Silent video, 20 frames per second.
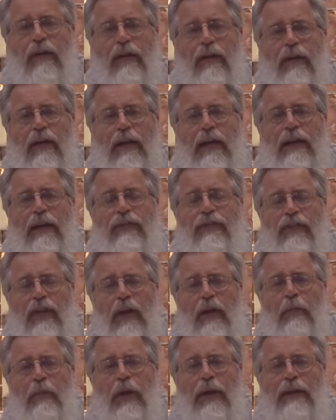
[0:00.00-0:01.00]
and
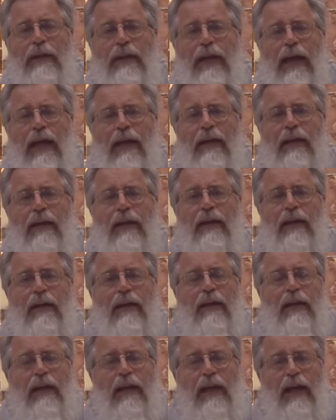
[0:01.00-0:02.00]
celebrate that.
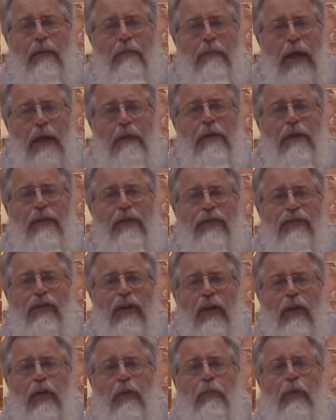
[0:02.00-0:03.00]
And maybe the
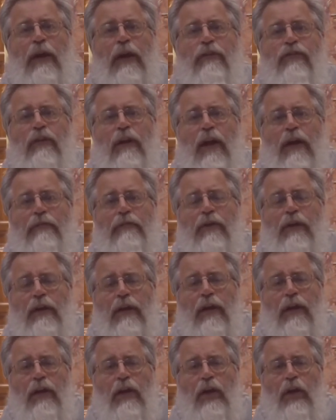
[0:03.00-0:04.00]
celebration of it
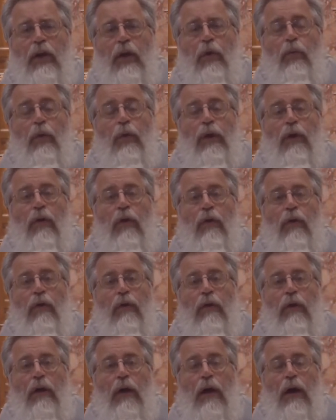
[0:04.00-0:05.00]
will
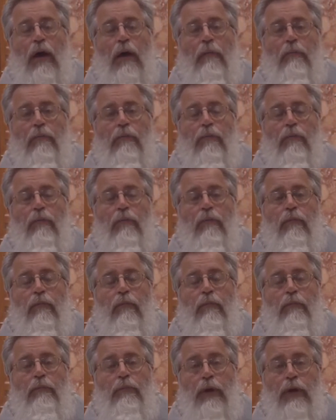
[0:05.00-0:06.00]

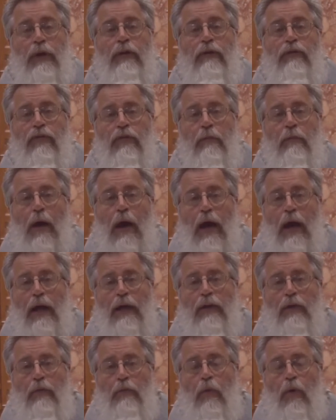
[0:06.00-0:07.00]
bring to
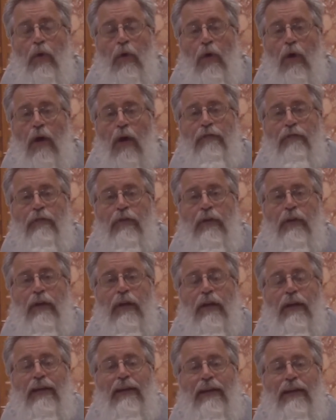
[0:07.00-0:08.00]
mind more often
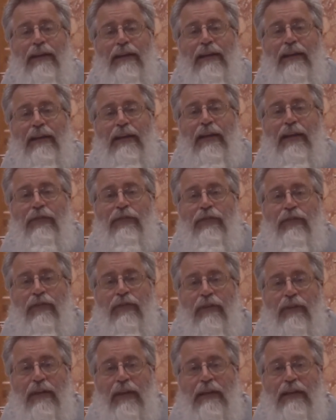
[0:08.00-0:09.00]
the gifts
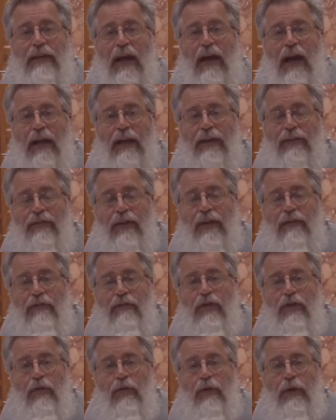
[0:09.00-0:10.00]
that God has given
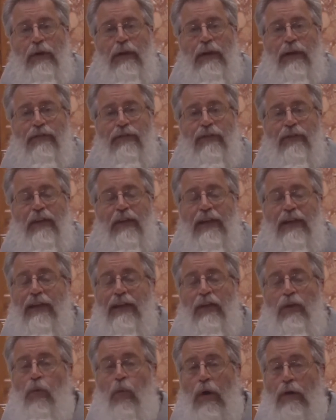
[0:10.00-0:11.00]
you in this, and the
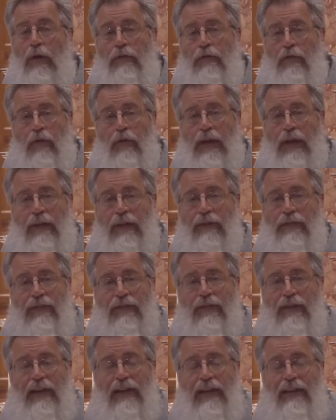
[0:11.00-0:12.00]
wonderful gifts,
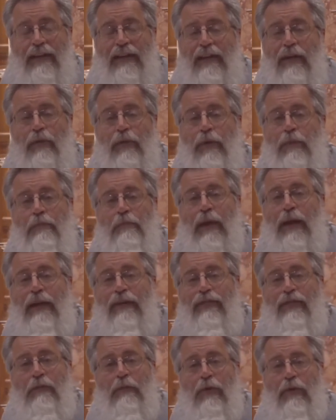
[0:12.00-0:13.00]
the
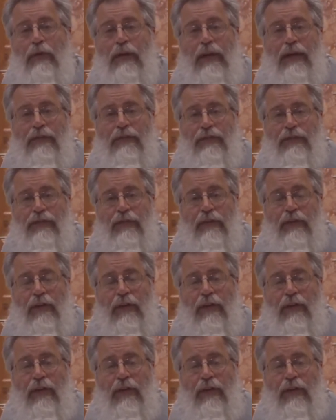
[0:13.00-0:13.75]
irreplaceable gifts. You know.